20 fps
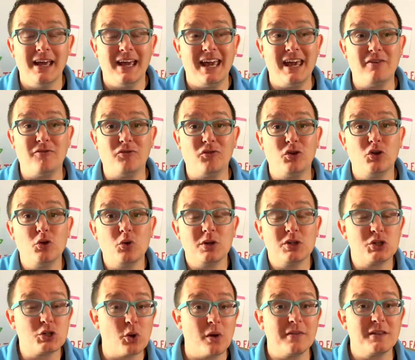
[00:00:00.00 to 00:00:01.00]
If you
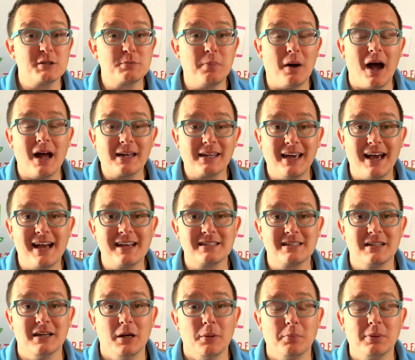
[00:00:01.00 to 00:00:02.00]
enjoy this
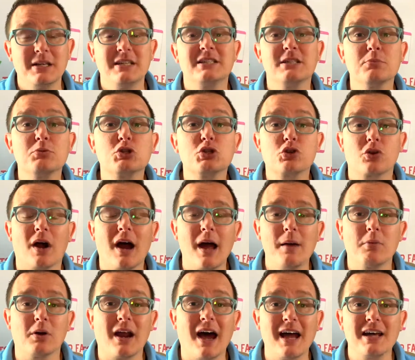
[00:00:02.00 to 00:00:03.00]
podcast, please
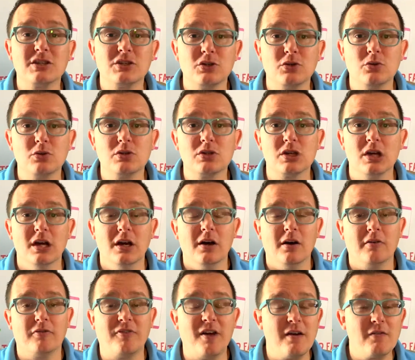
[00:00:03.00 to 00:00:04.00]
subscribe on iTunes,
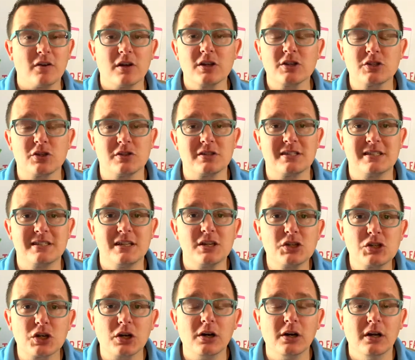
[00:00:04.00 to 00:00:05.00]
favorite us on
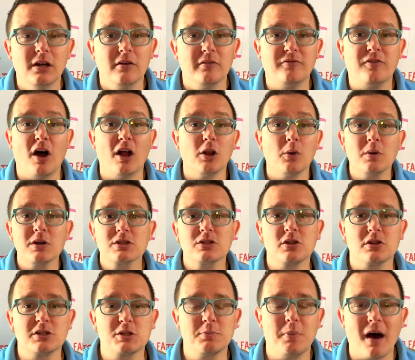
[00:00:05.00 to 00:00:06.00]
Stitcher, follow us
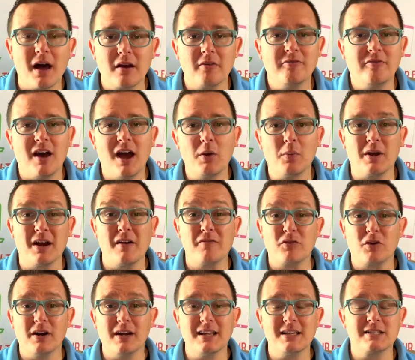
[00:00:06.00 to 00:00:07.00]
on Spotify,
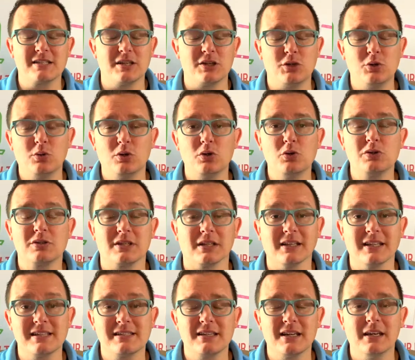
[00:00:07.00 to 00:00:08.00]
whatever it is that you use to
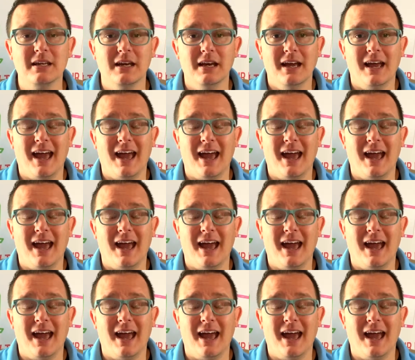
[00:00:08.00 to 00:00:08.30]
listen,